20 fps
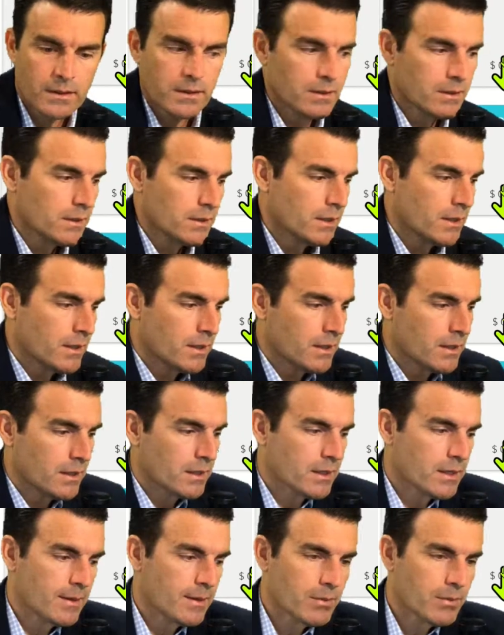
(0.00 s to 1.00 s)
a
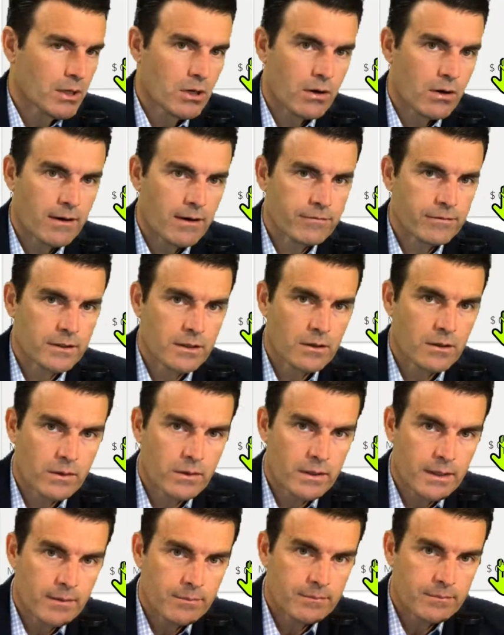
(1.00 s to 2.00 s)
cup of coffee
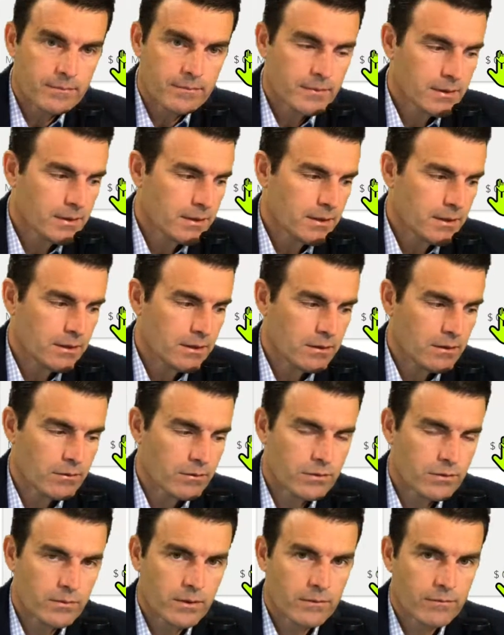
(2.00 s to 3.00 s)
going up,
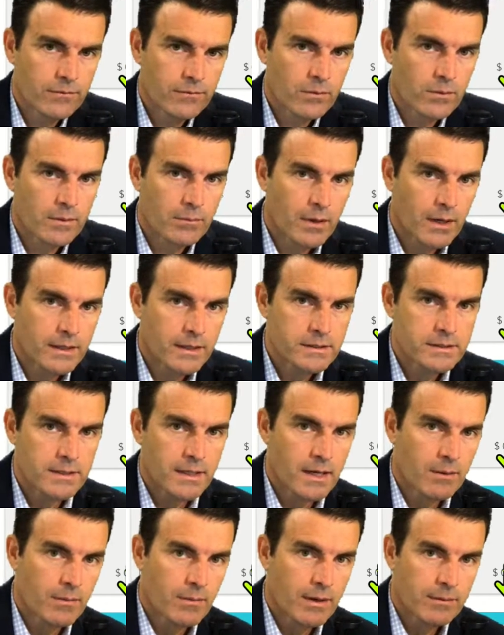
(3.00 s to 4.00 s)
$3 or $4
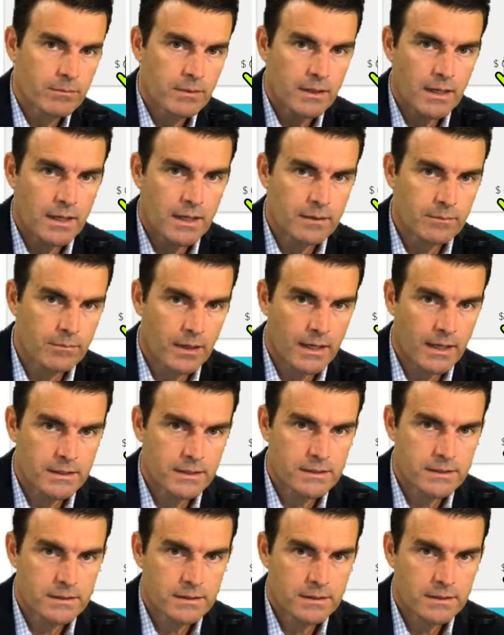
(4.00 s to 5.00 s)
now might be
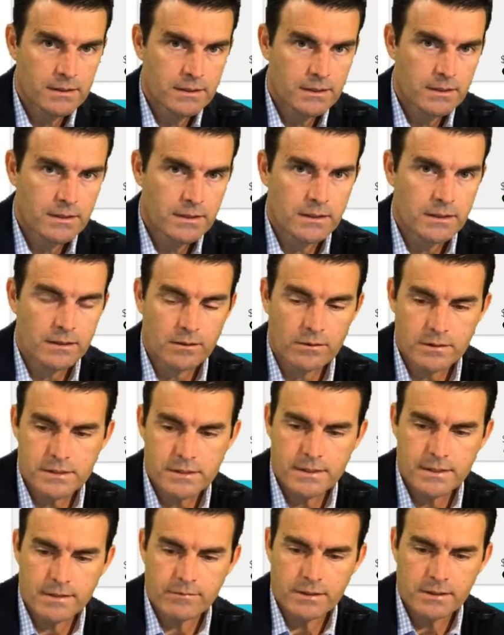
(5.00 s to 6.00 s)
$8, in
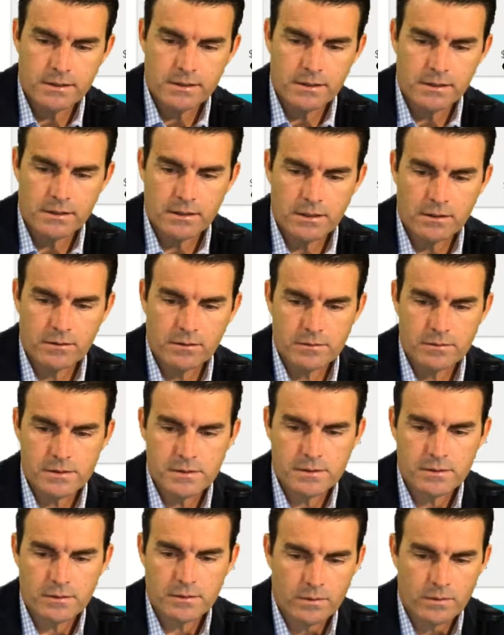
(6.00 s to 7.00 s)
17
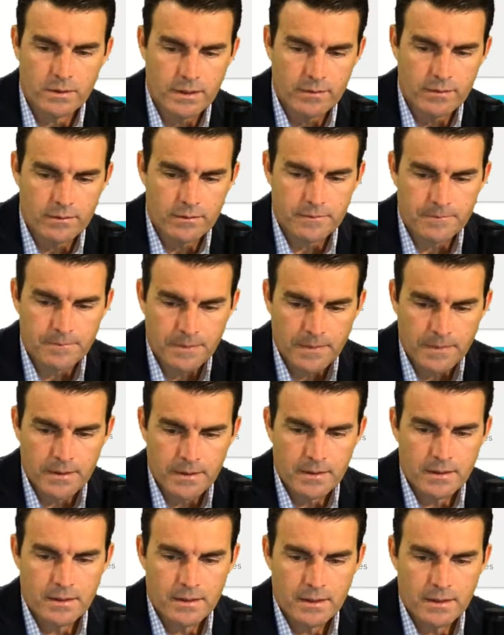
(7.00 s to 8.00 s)
years or whatever.
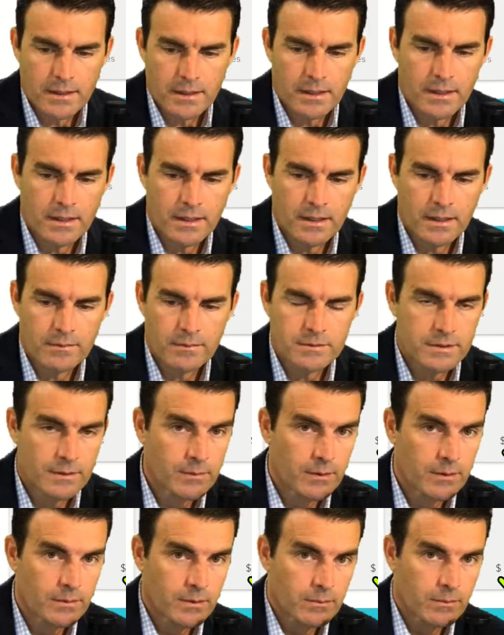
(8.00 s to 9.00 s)
Some
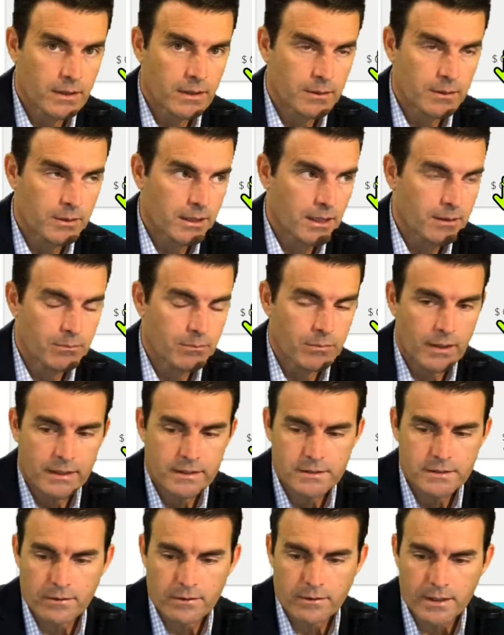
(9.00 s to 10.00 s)
of them are maybe
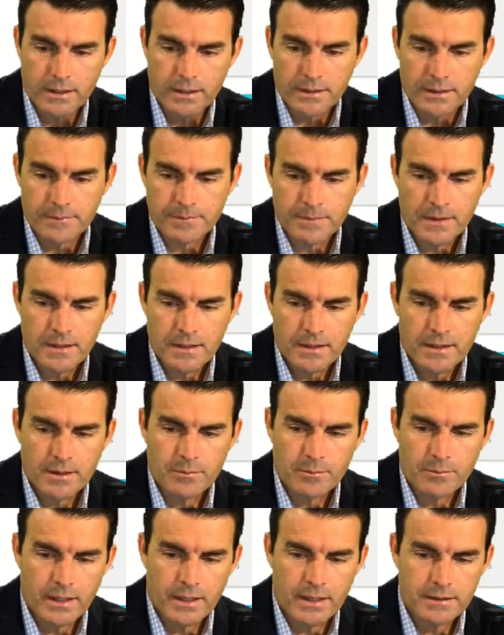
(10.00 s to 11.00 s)
$8 already.
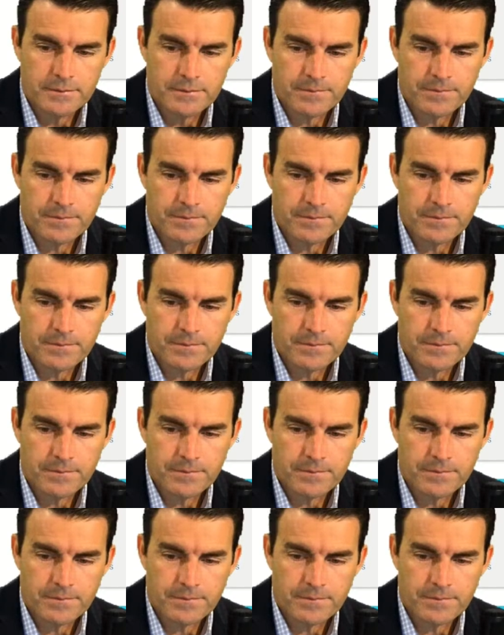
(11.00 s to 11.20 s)
But